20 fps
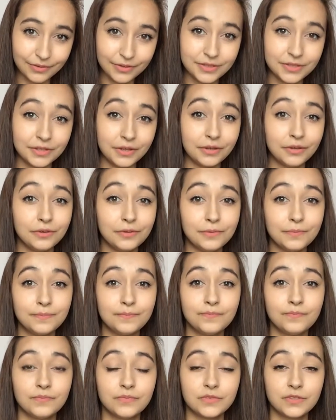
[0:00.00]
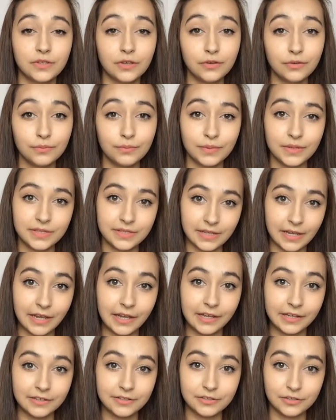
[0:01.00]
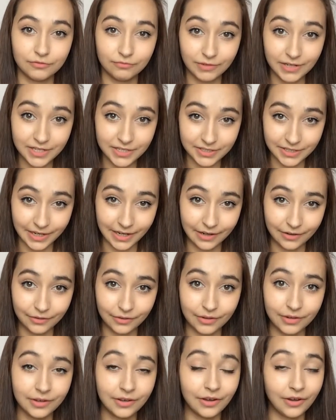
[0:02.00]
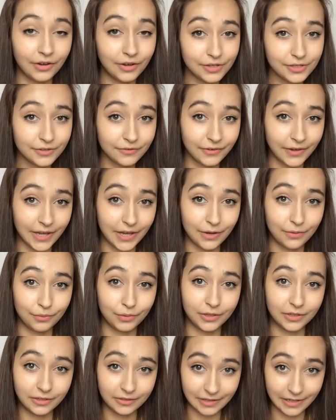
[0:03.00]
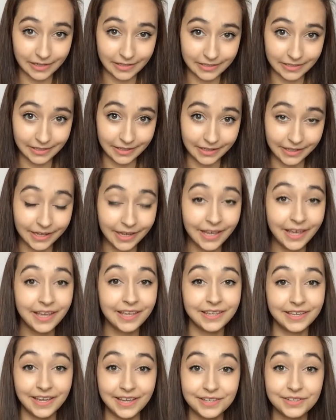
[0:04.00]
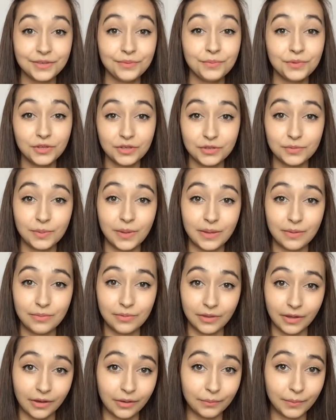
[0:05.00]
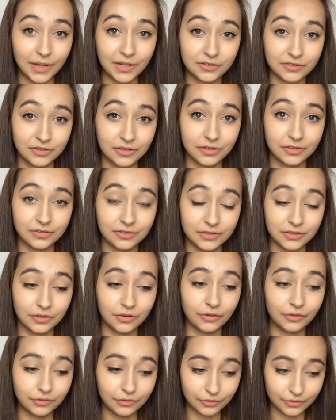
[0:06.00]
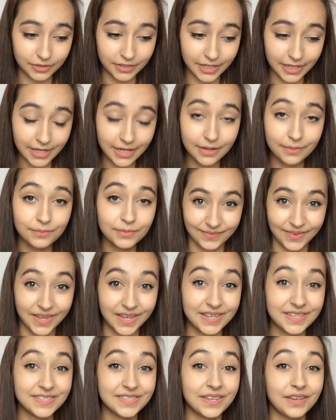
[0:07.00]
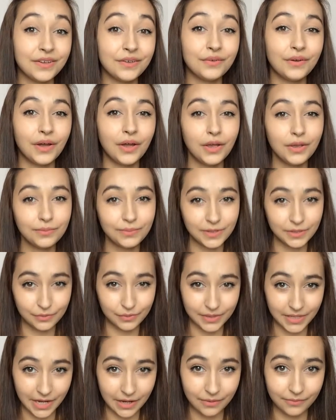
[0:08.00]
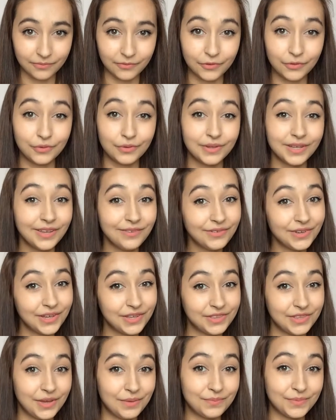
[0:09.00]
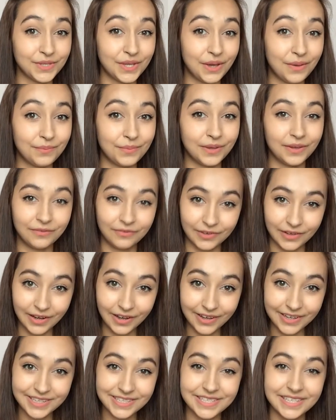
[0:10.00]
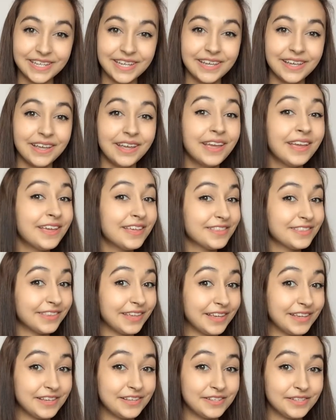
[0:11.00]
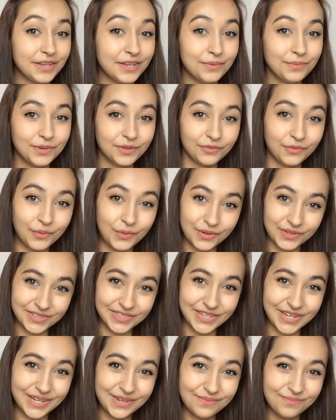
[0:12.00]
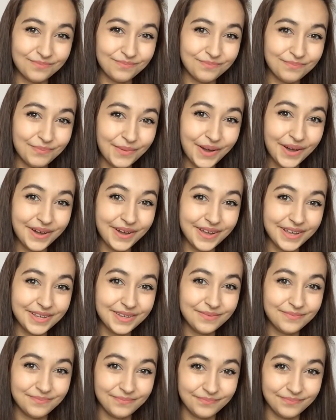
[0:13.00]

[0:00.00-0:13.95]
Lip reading: So don't be scared to reach out, ask for help when you need it. Get some of those people that I mentioned on your team. So I hope this was helpful. Give it a thumbs up if you liked it. Thank you so much for watching. Bye!